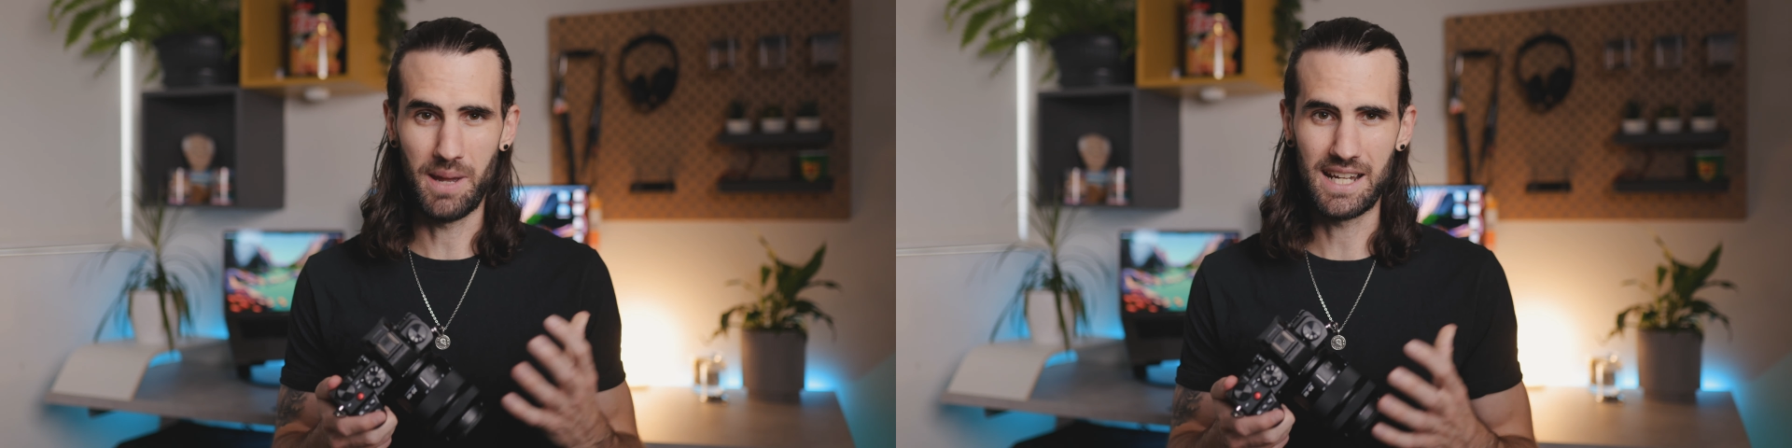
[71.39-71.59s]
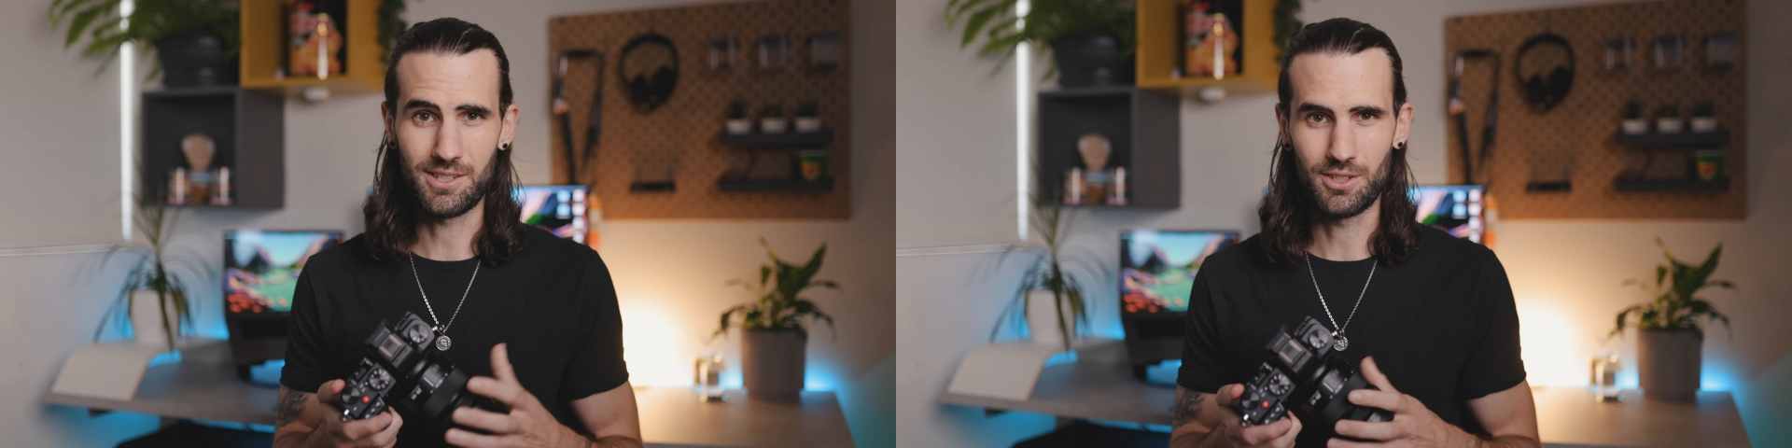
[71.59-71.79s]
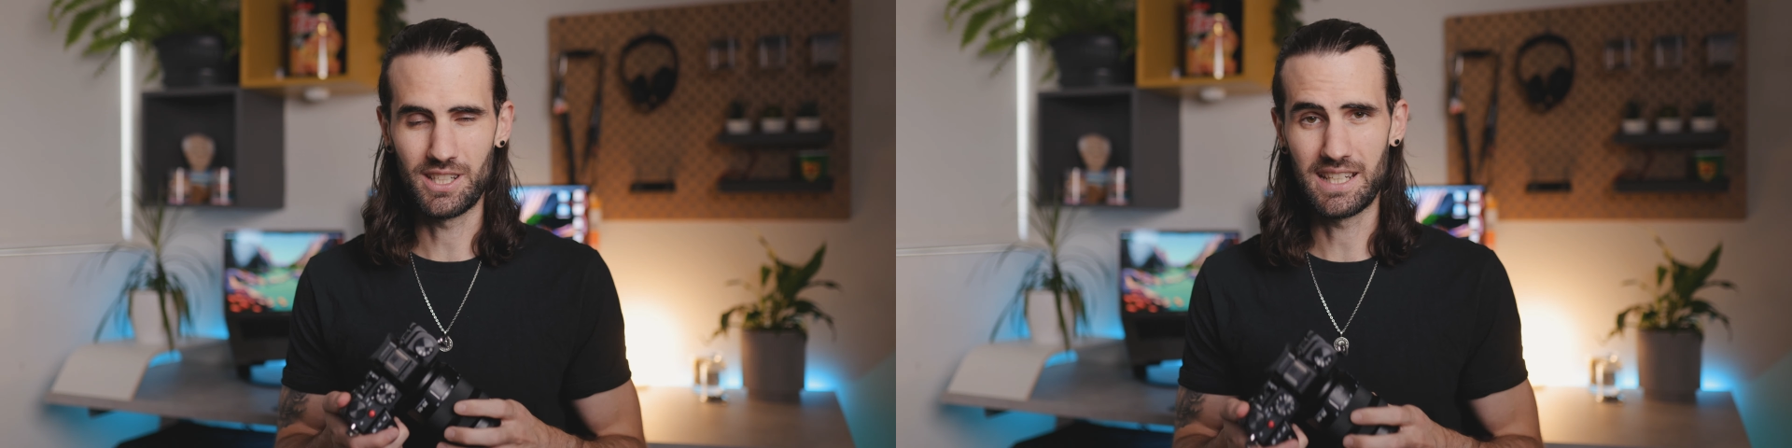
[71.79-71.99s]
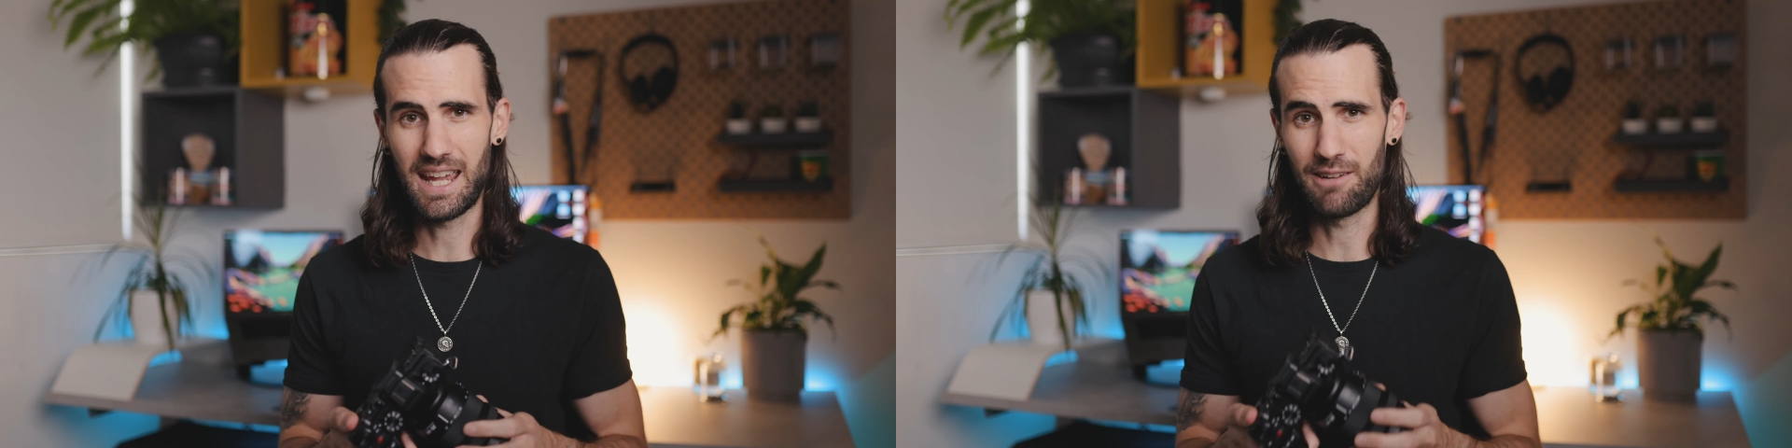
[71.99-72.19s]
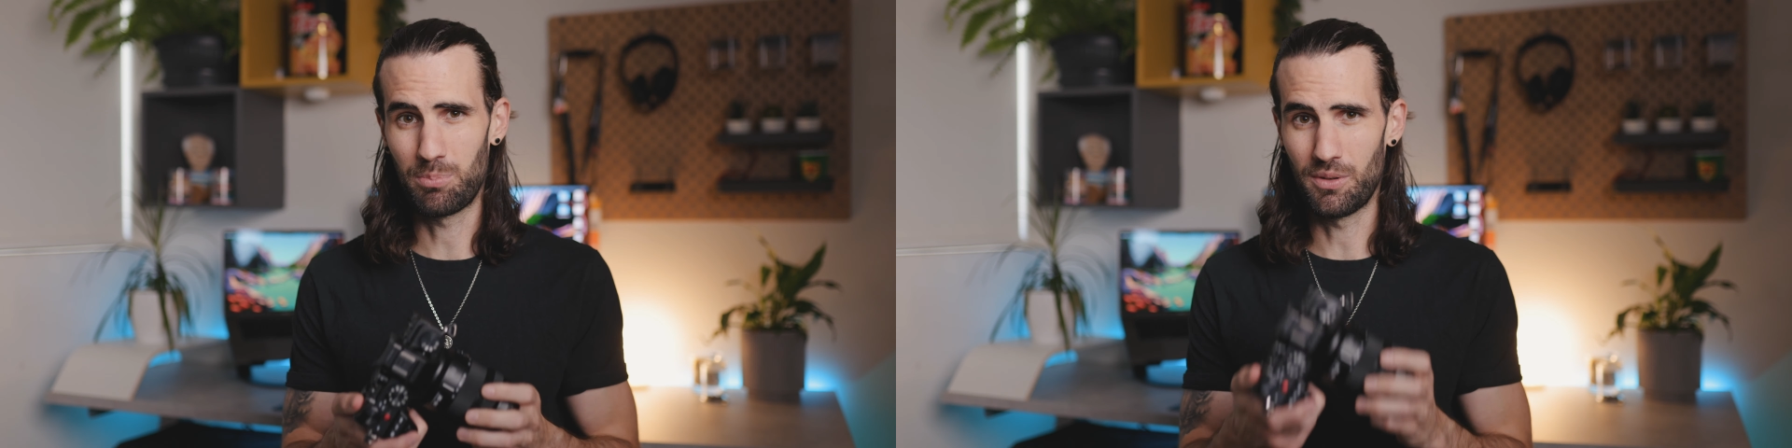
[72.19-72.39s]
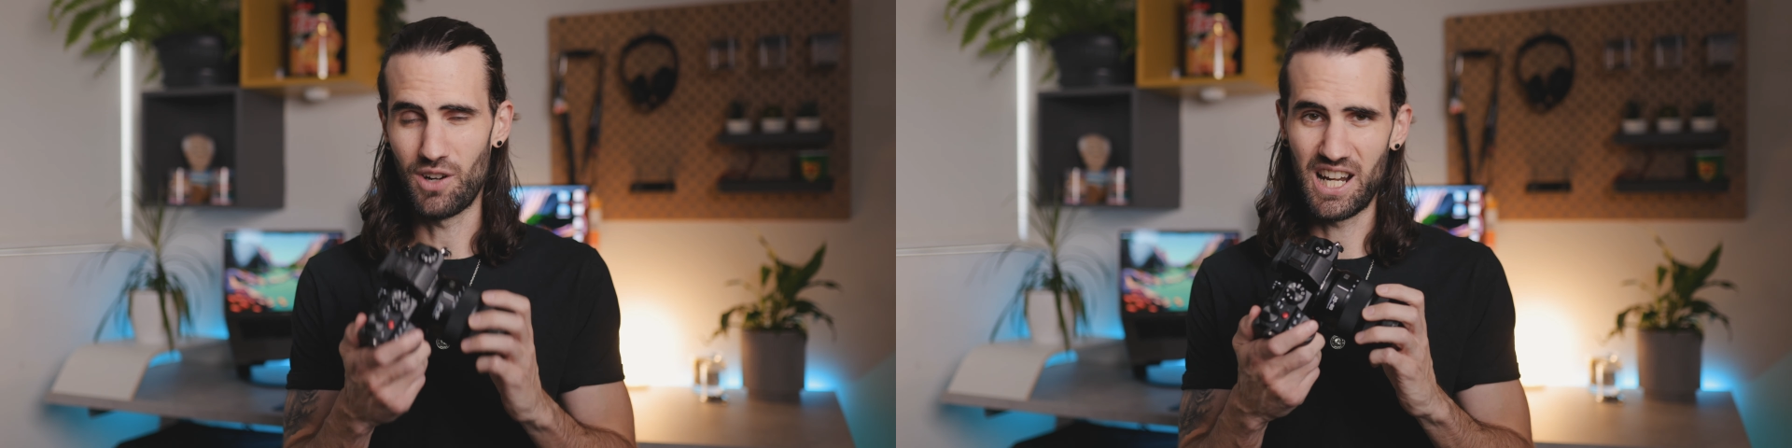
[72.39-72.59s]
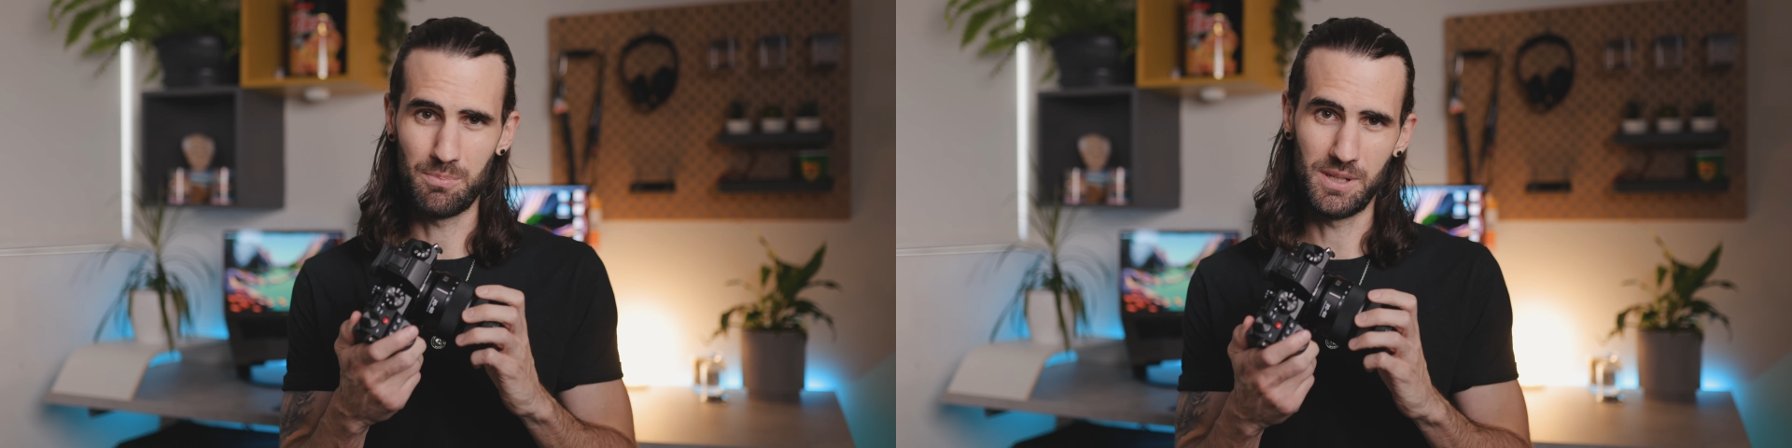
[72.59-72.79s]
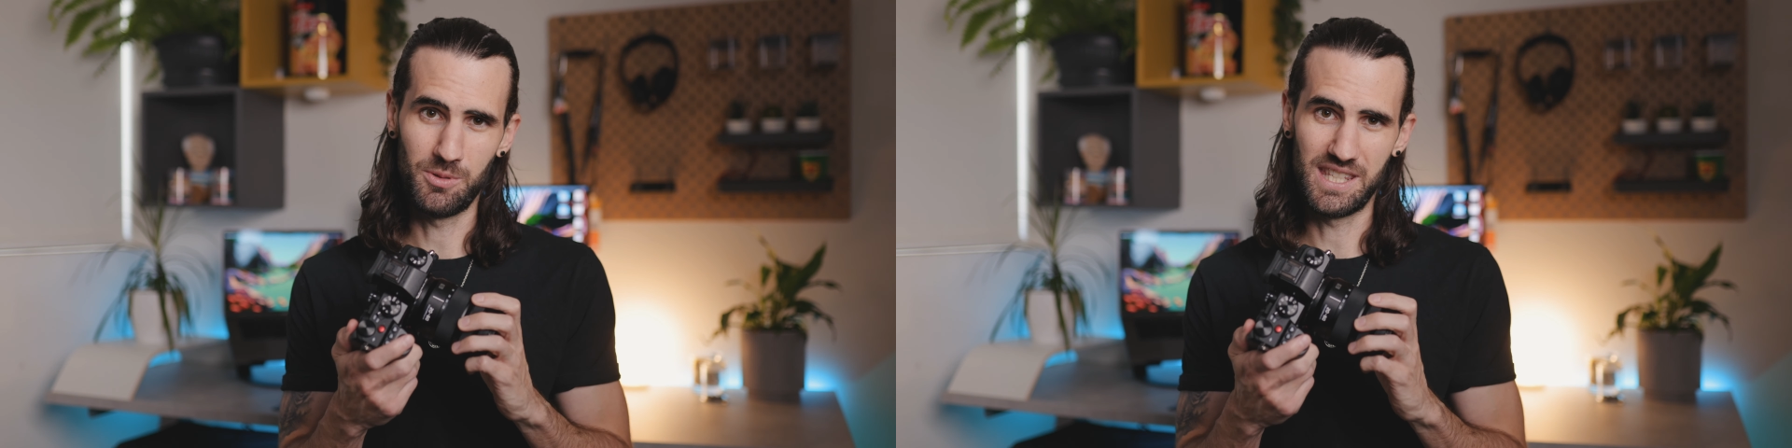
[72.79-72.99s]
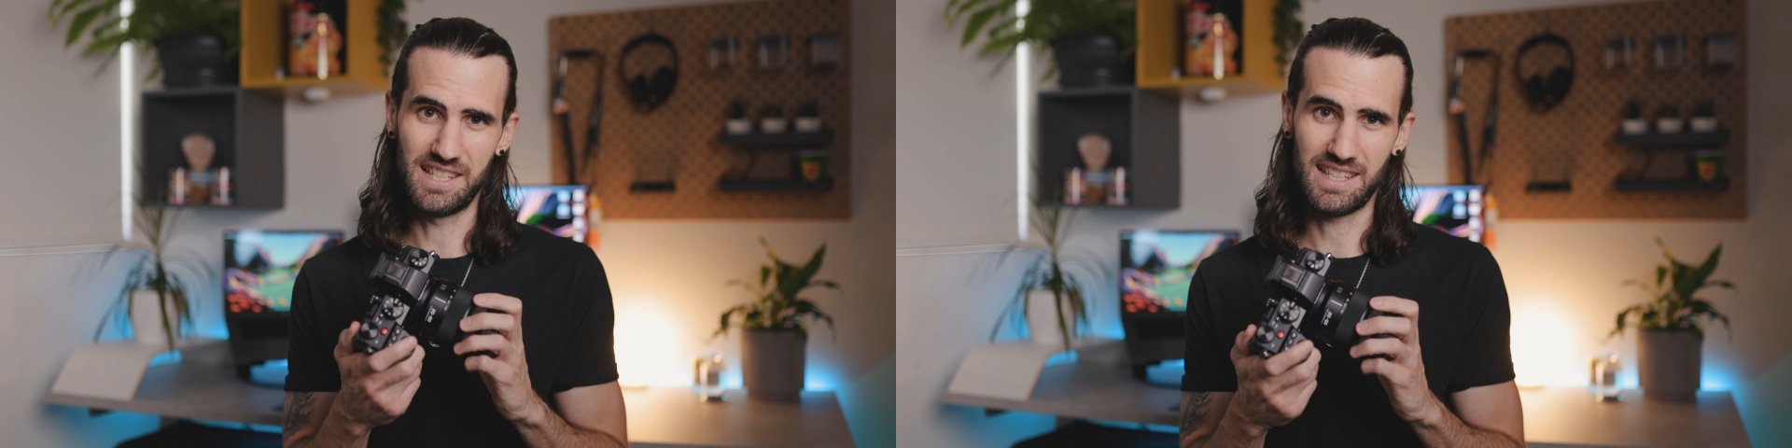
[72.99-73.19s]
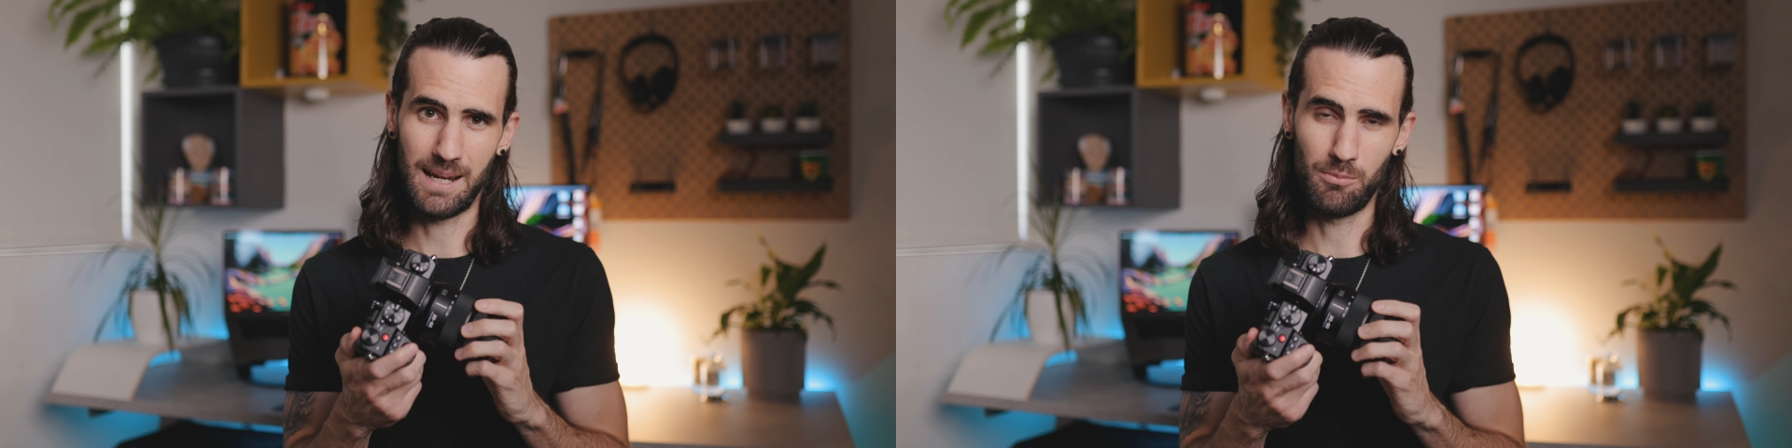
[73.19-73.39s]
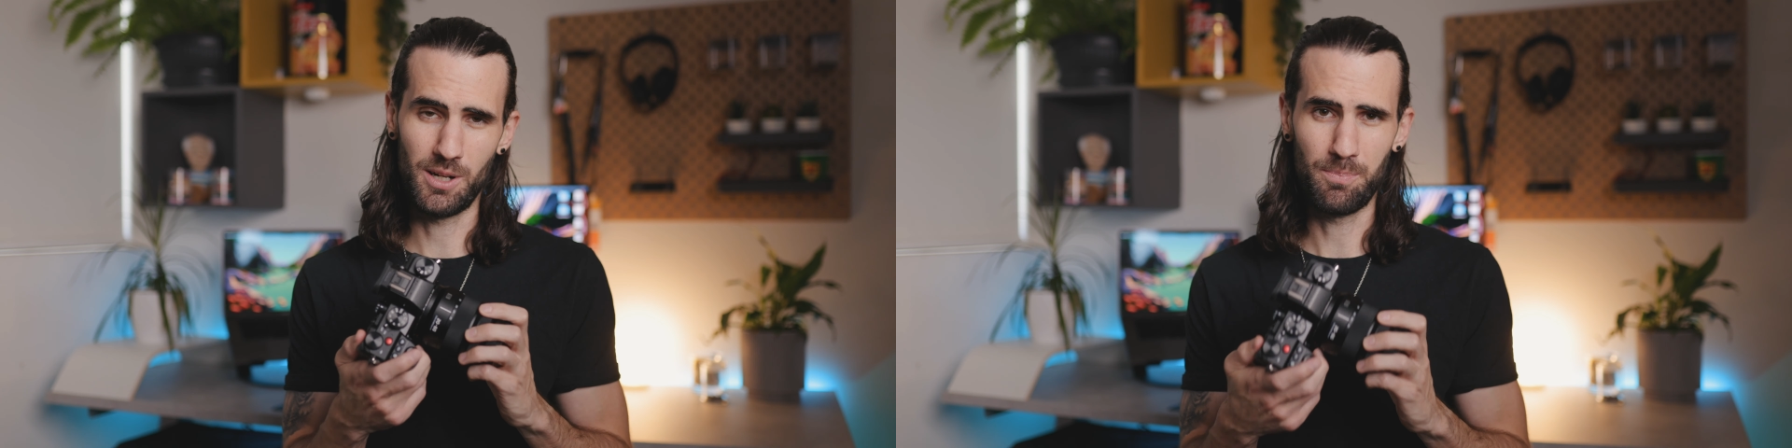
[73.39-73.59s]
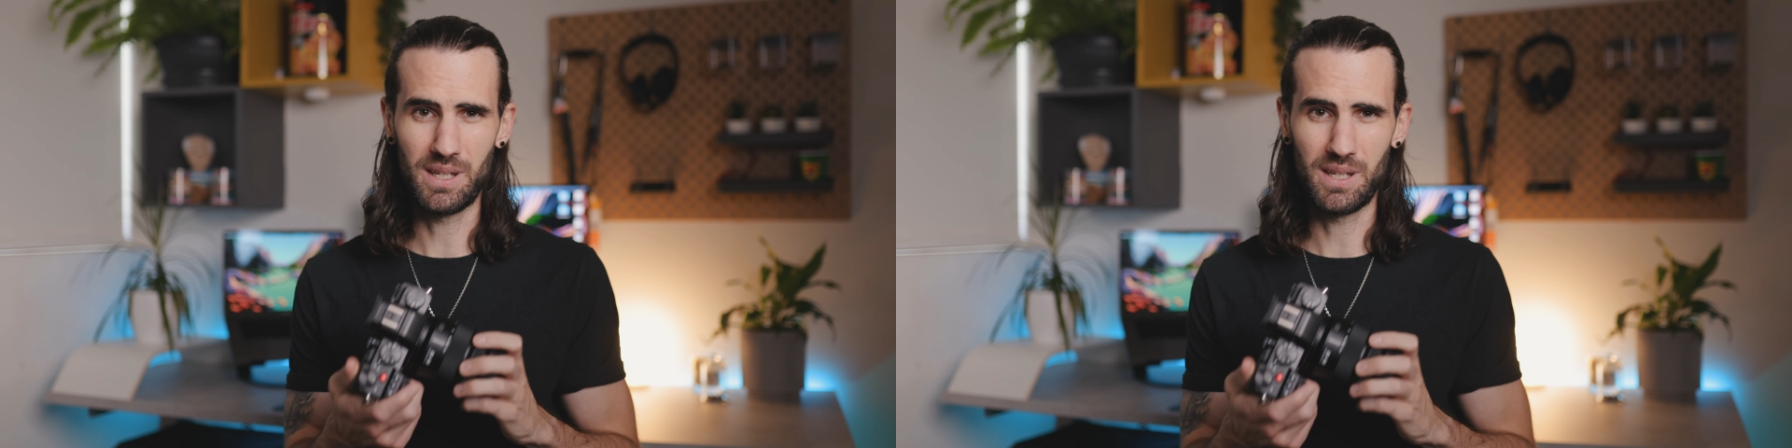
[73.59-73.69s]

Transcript: Panasonic have provided me with this camera,